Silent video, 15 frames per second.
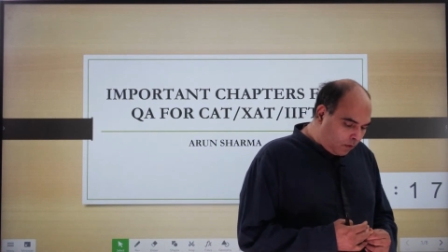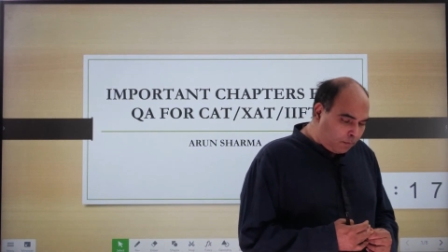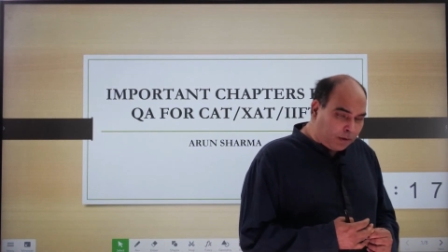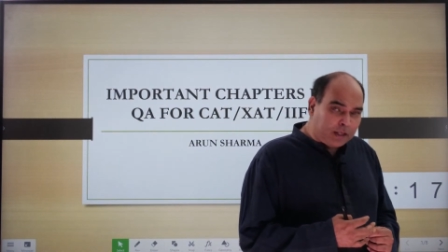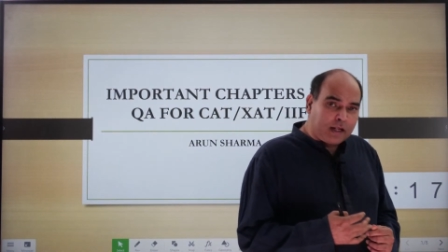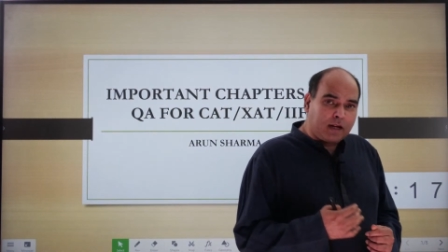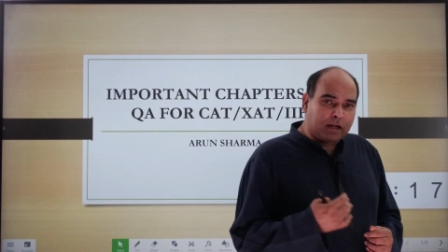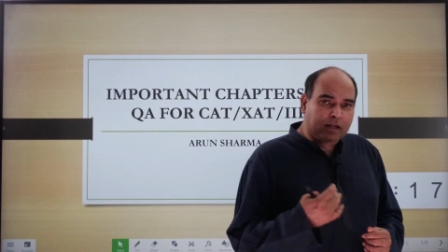
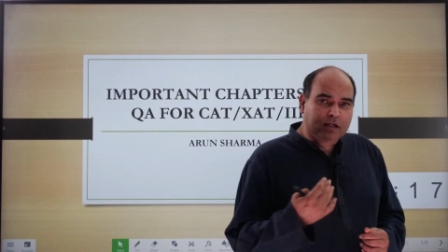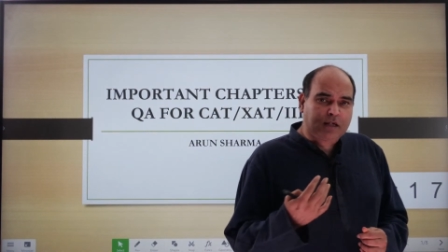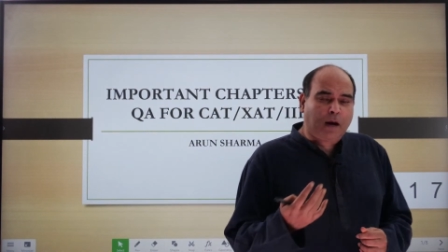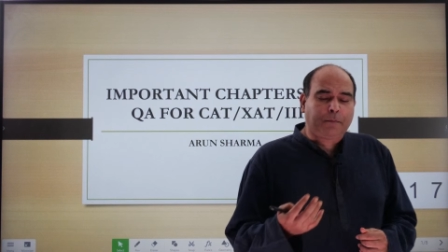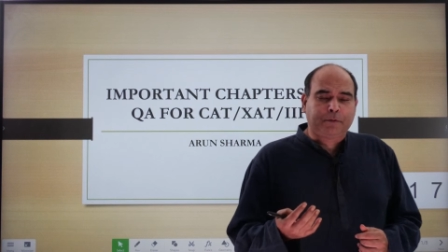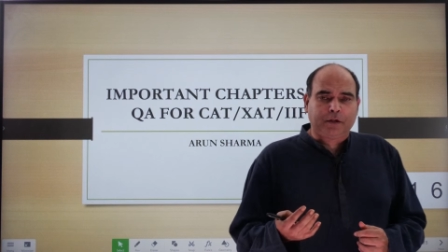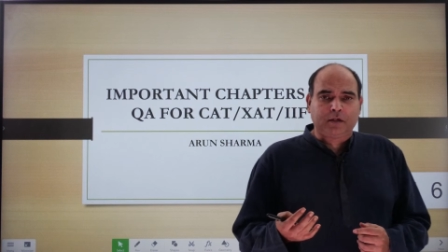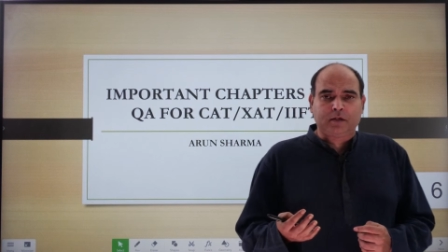but then other
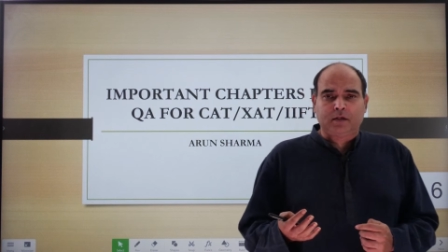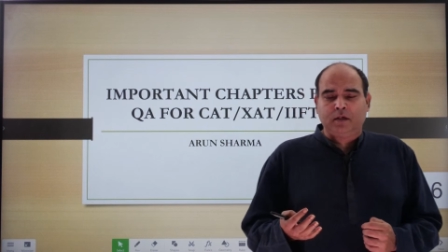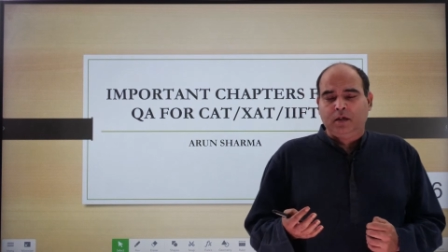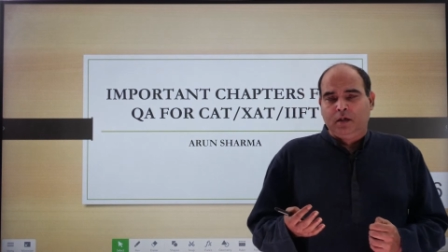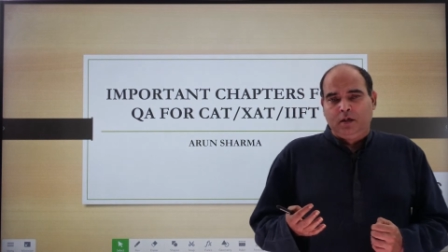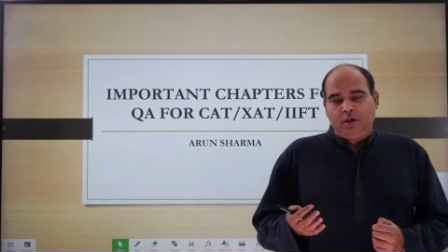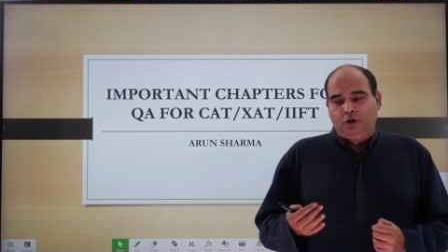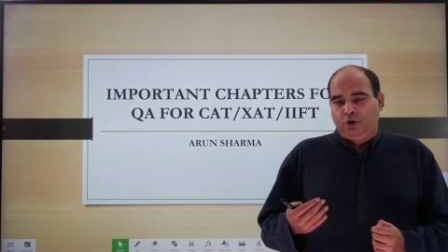chapters
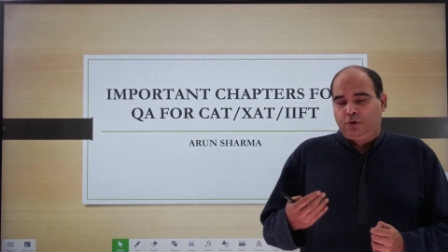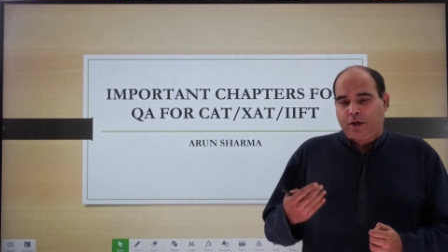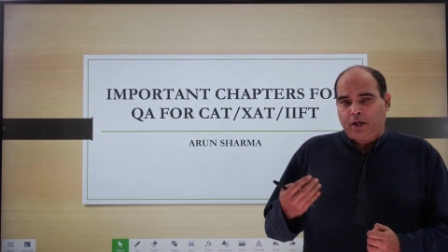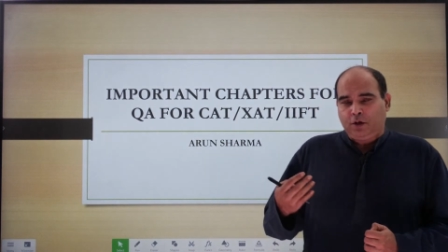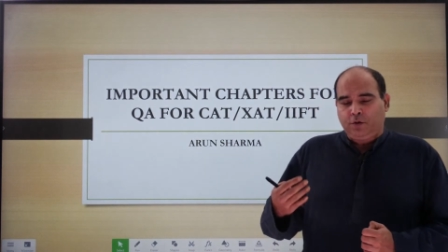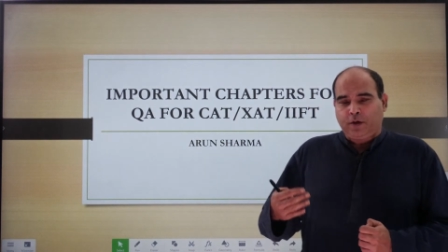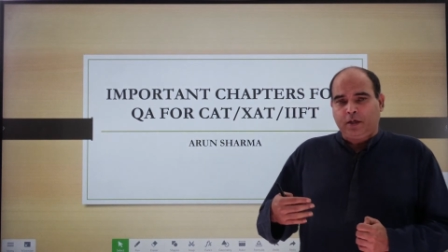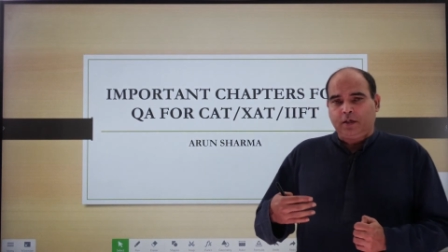you
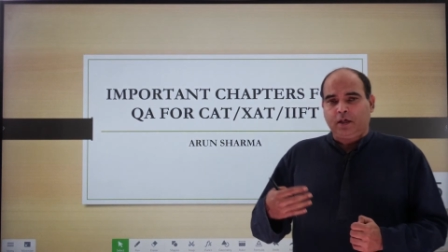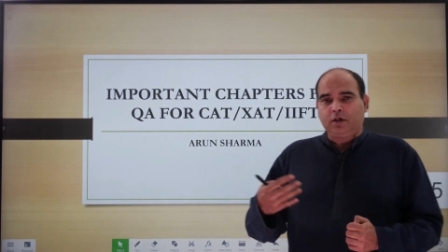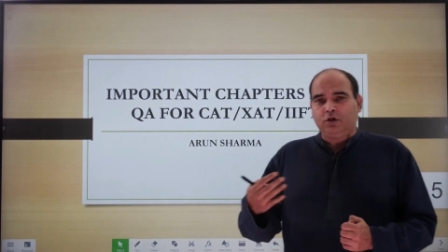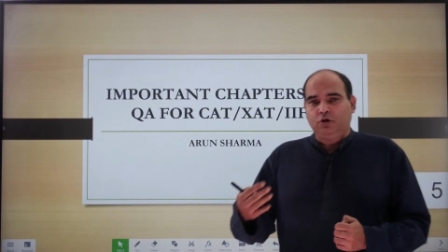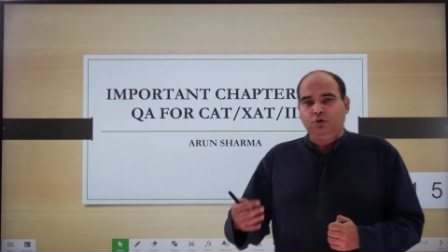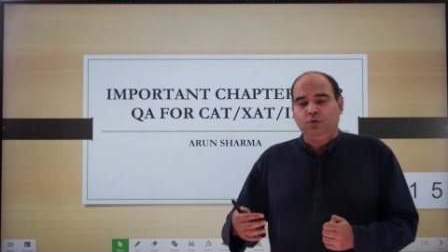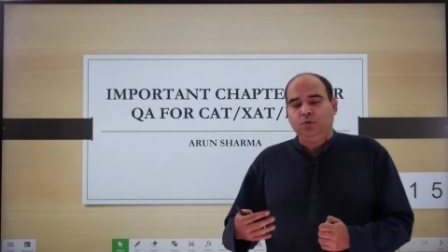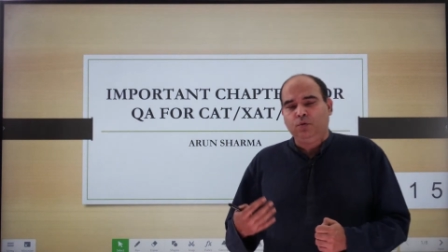can you can
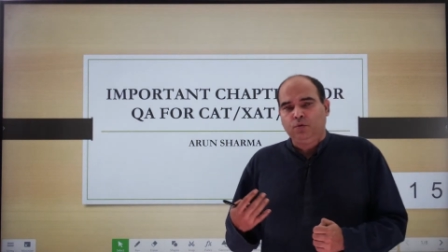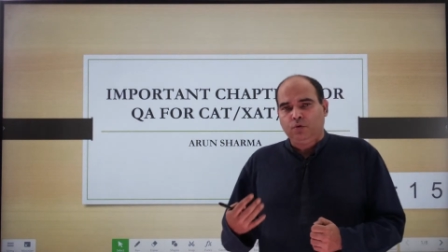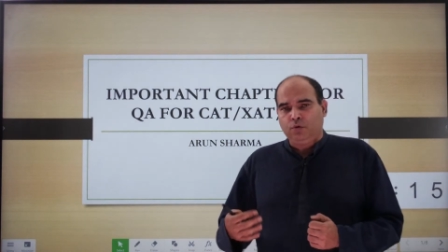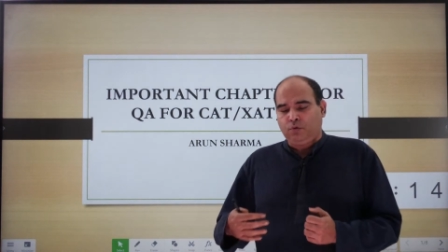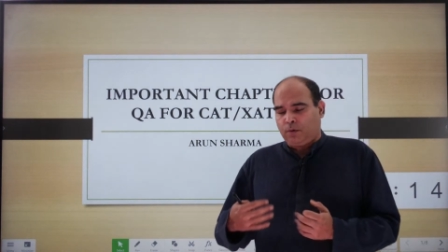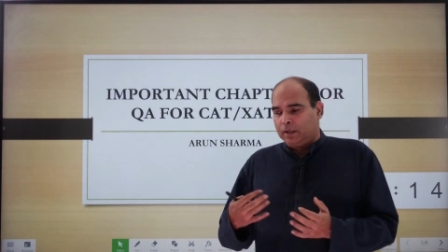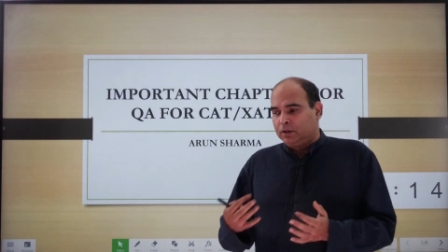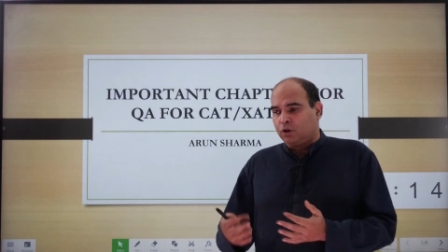just do
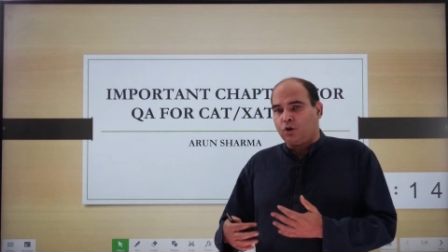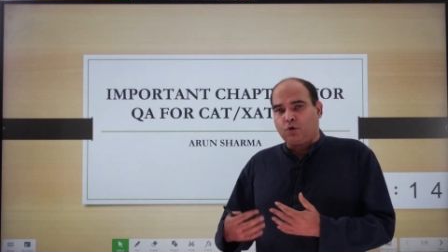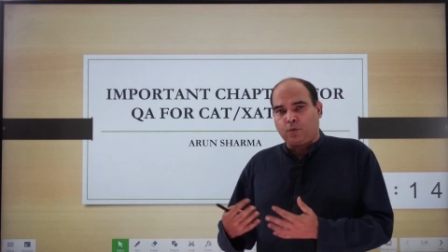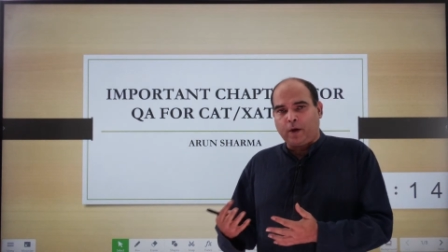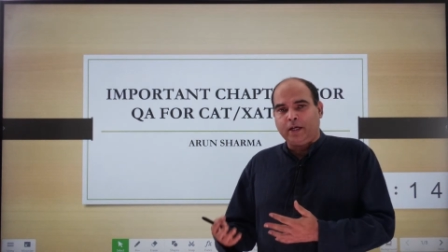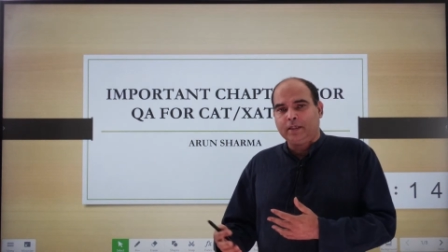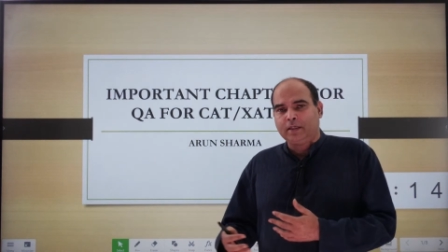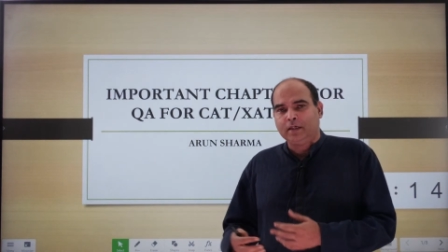once or
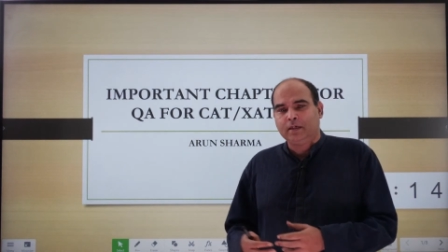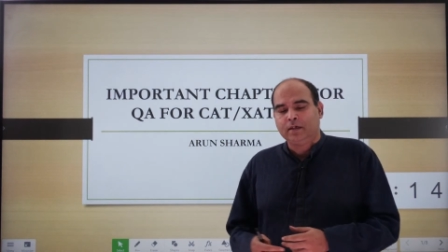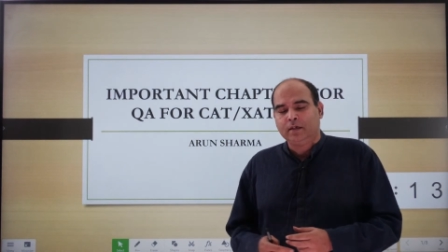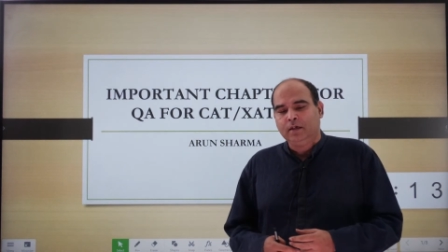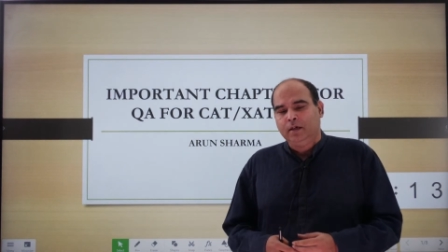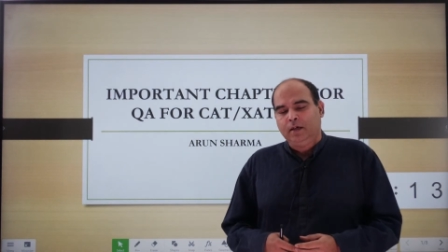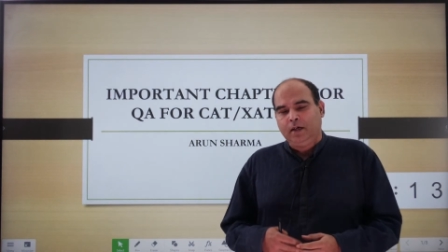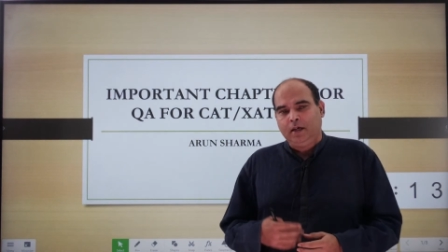twice in
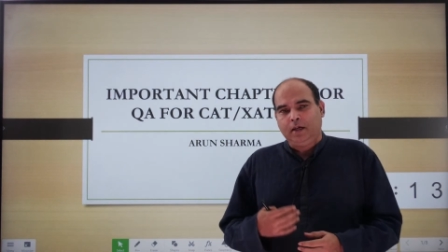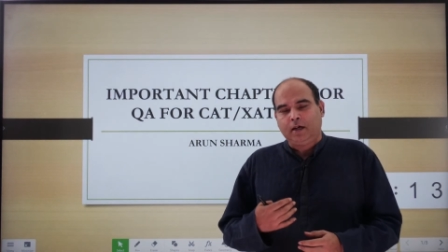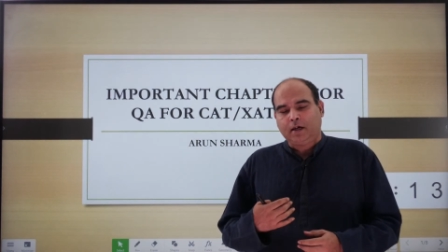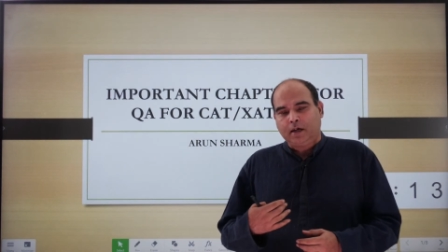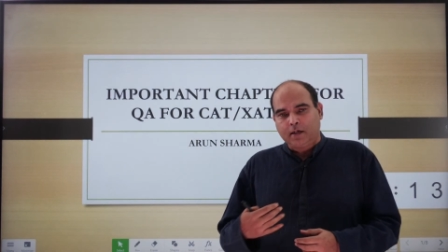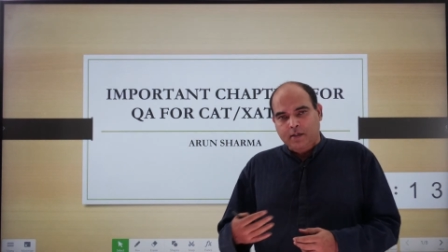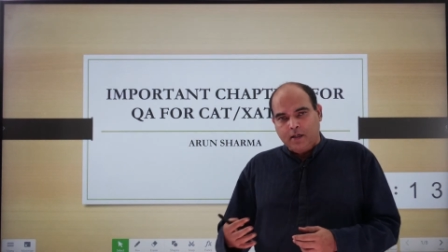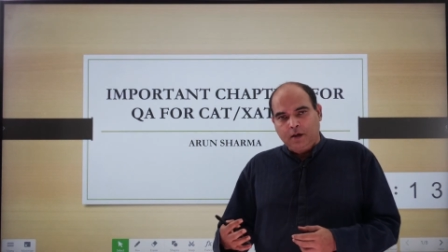in a
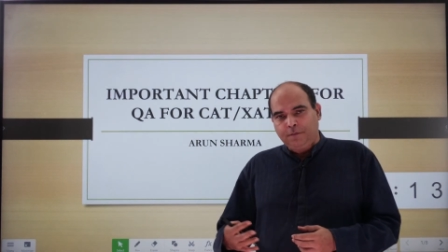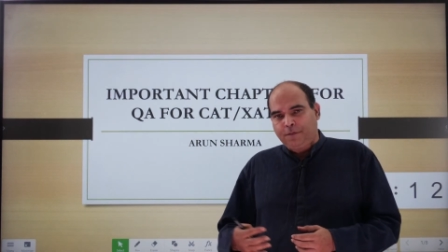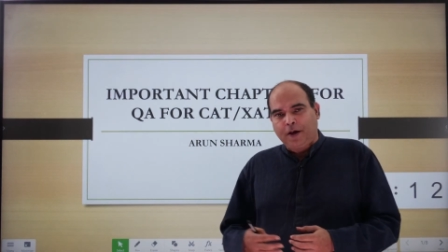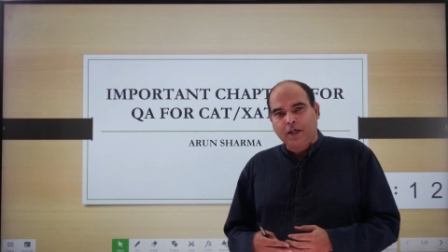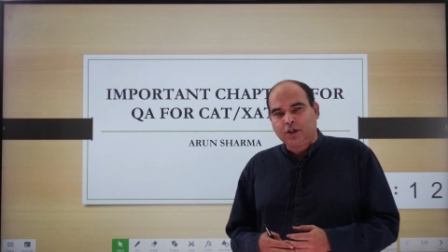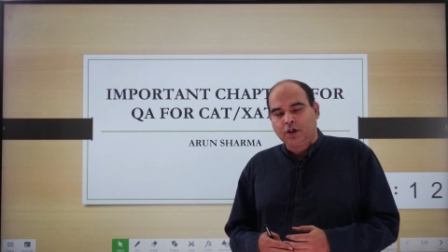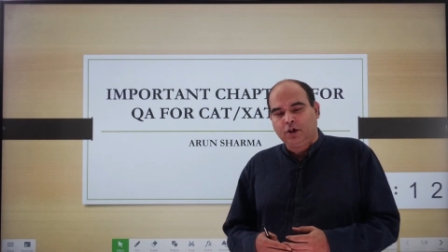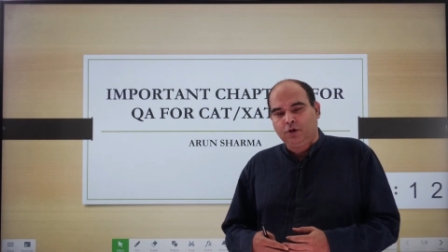cursory
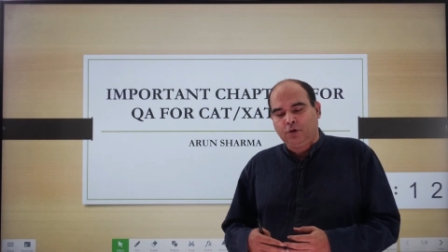fashion.